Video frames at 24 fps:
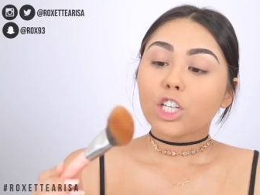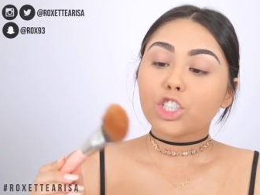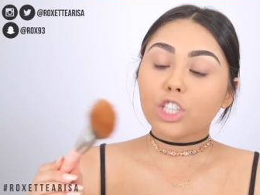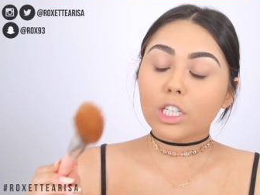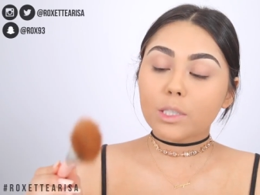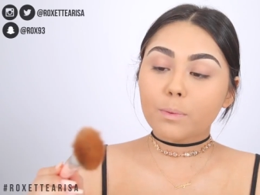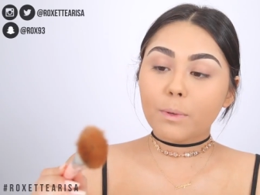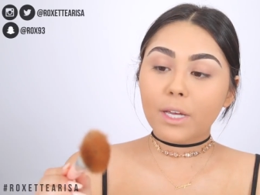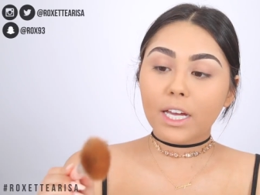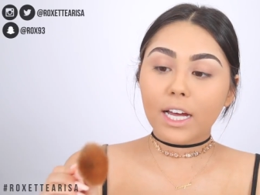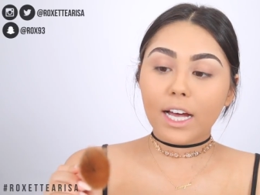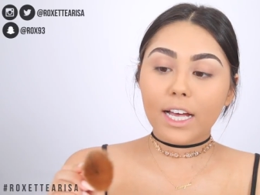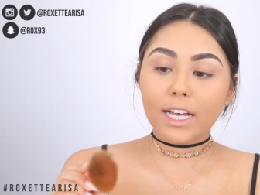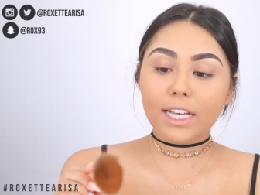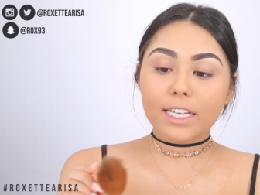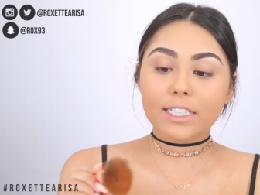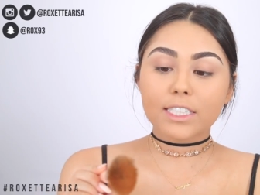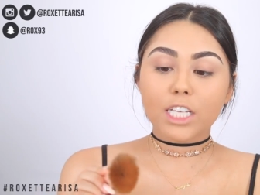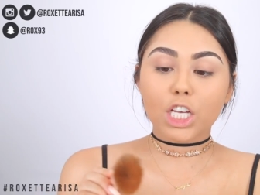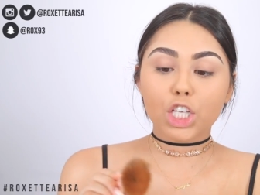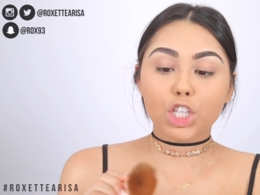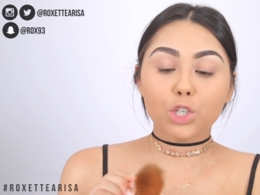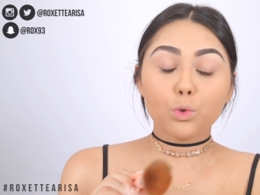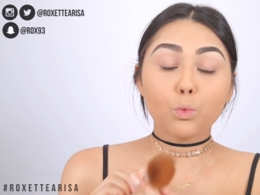just
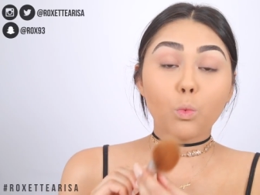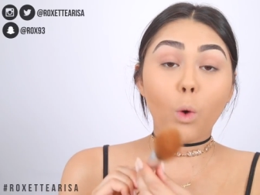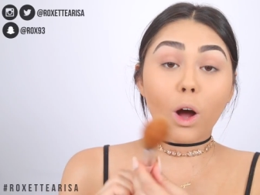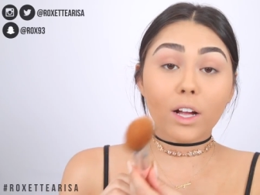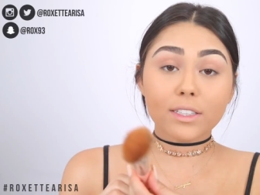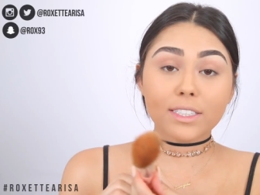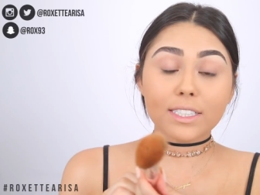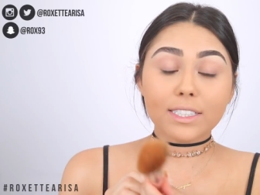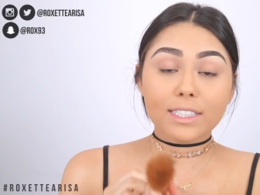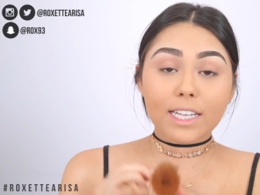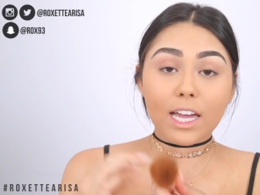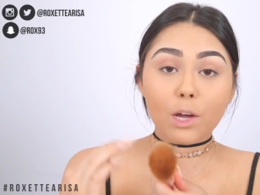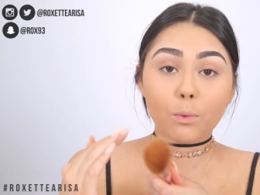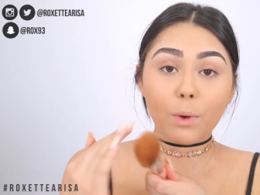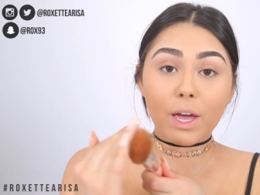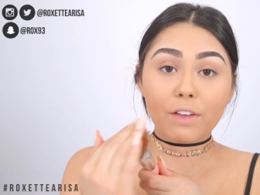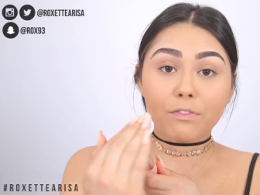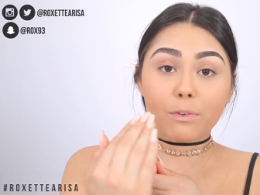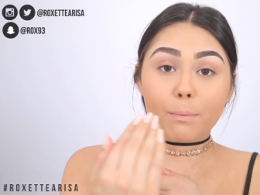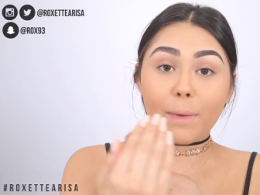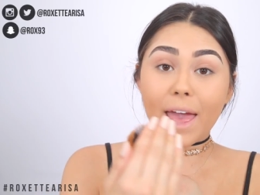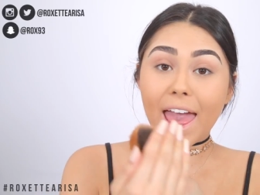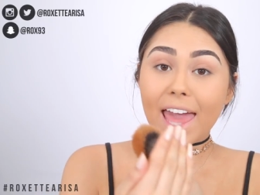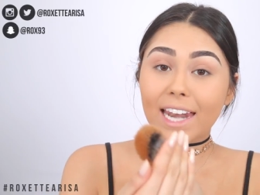because you want to stay
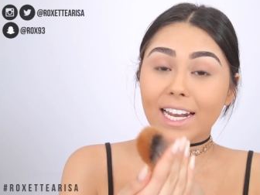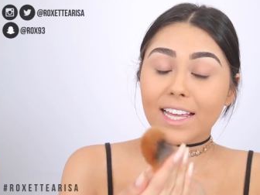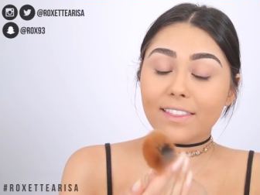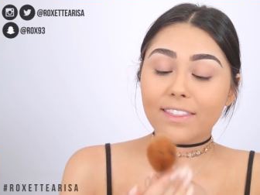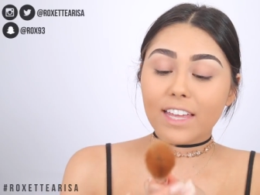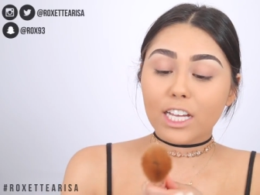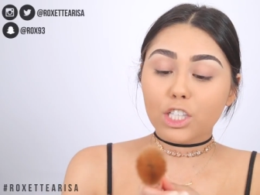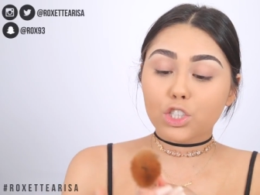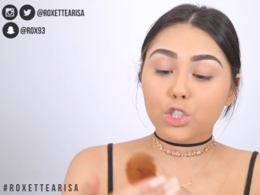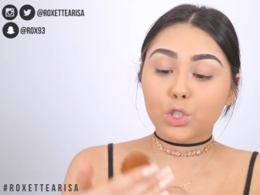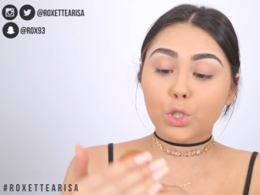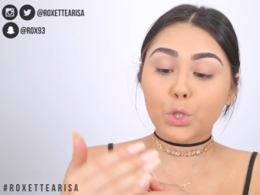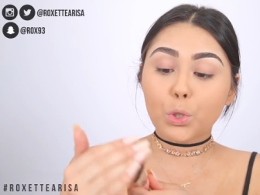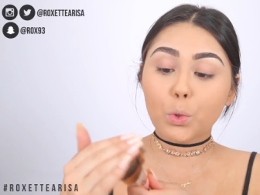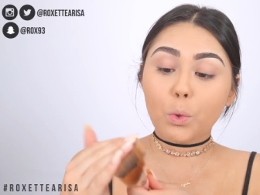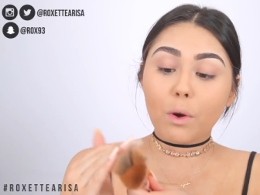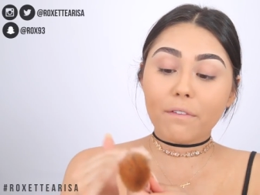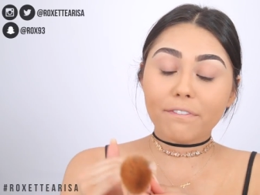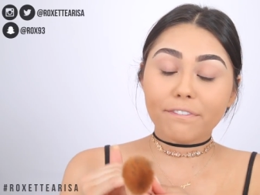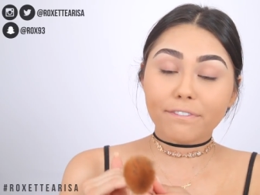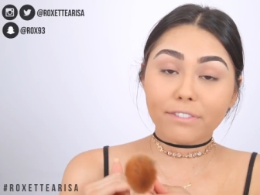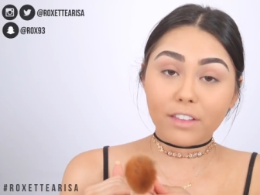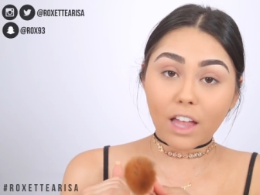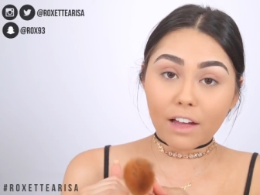away from anything
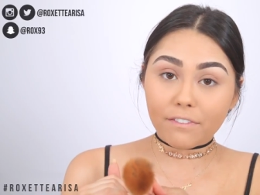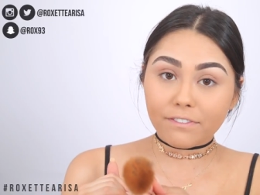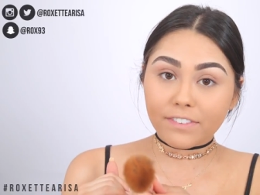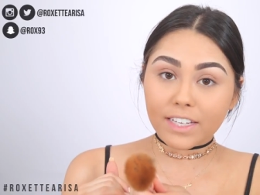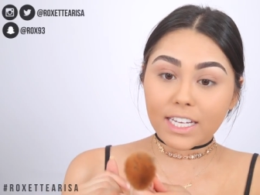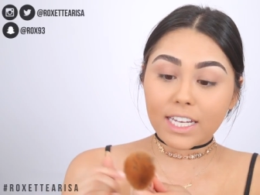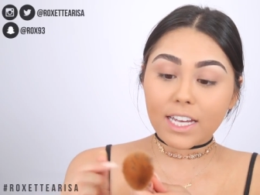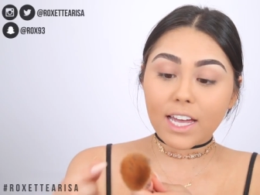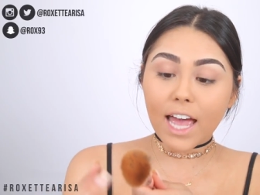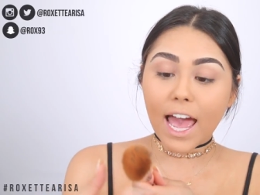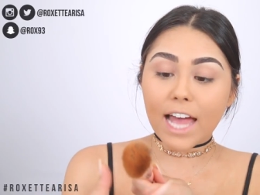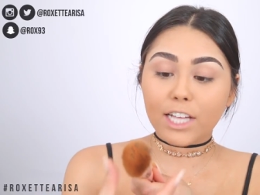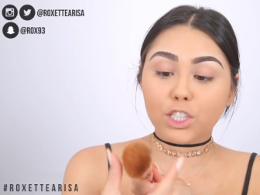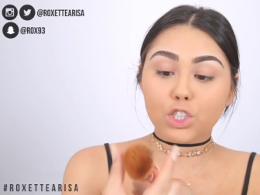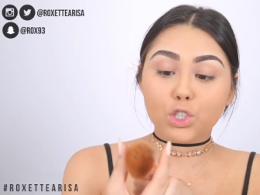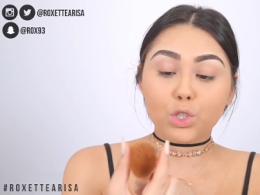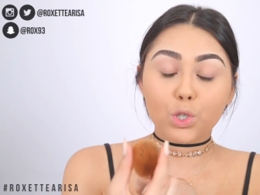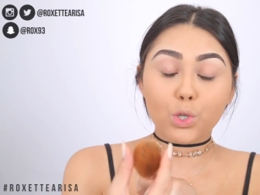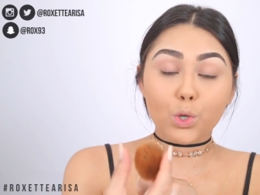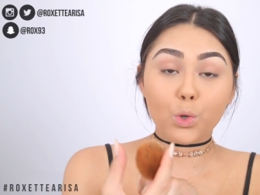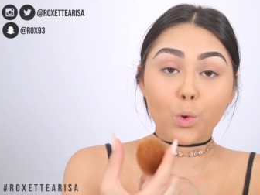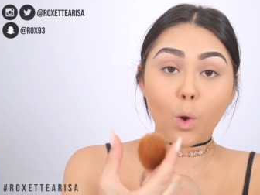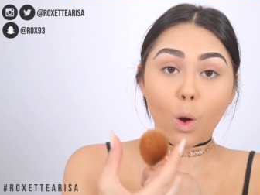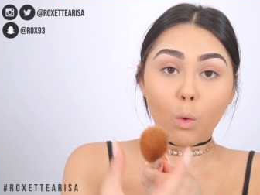too fluffy and
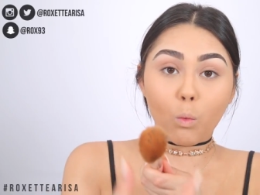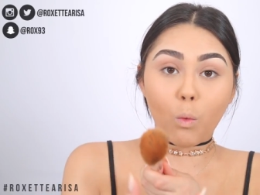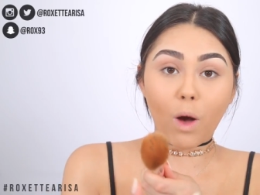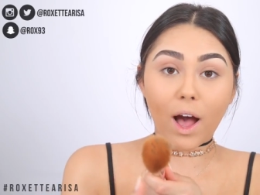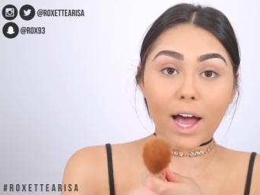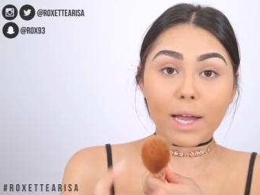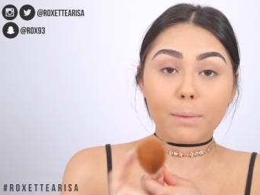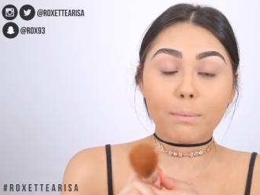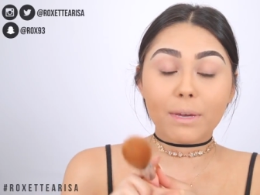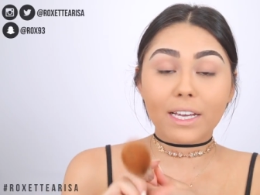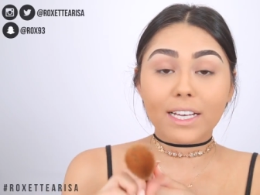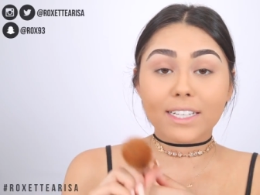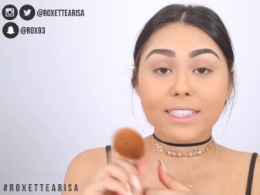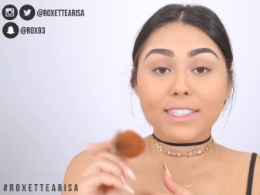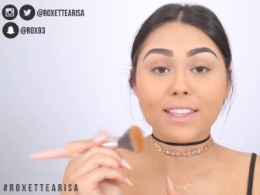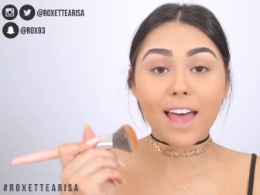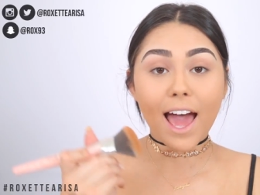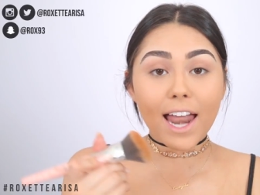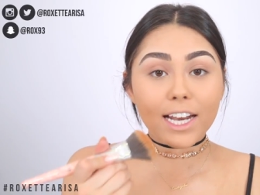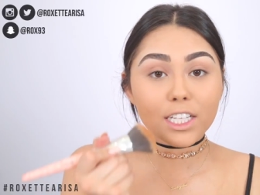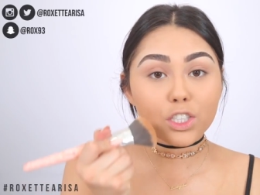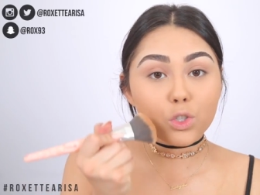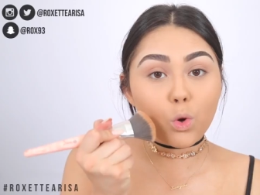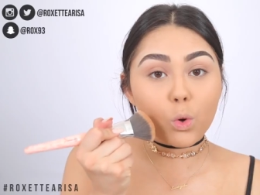too wide, because
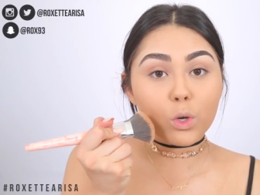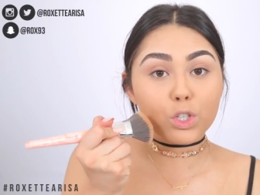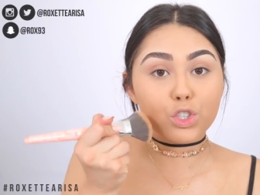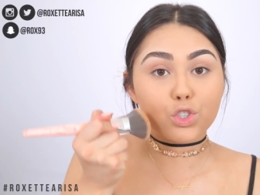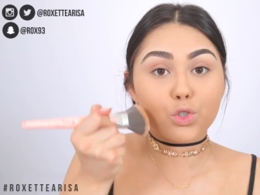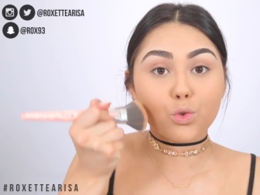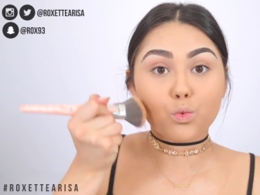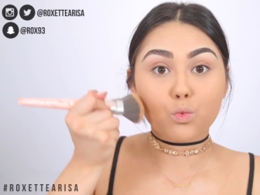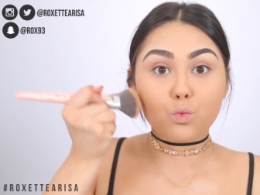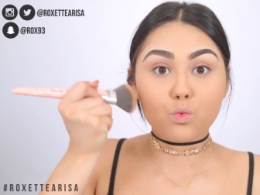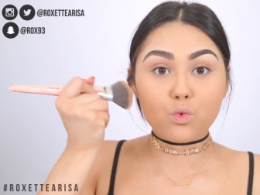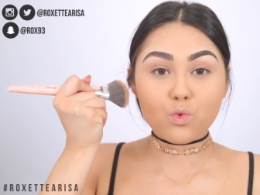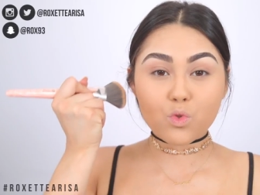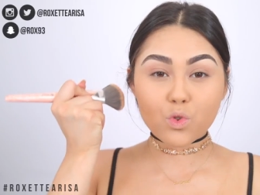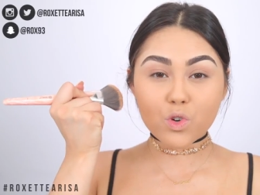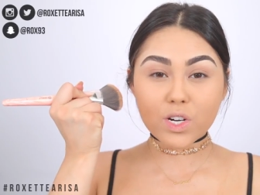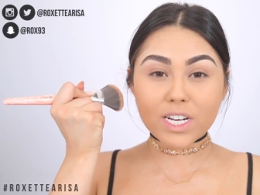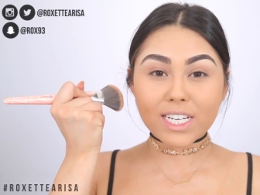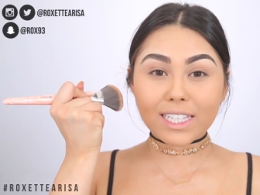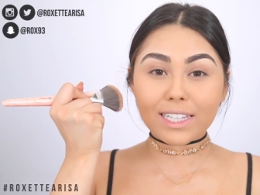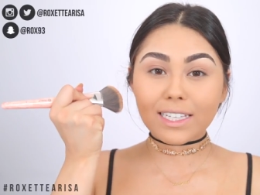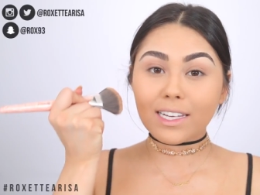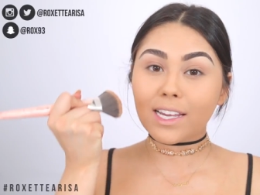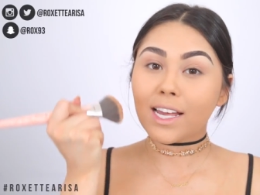that is going to
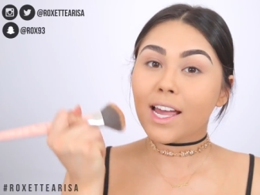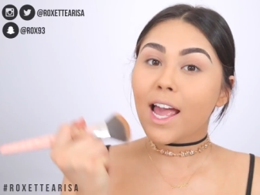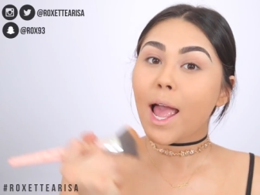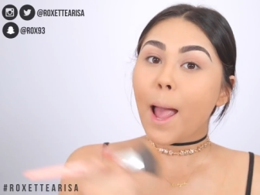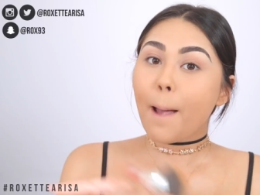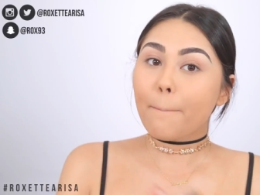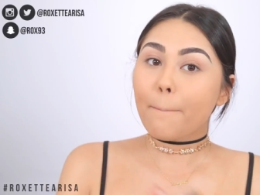really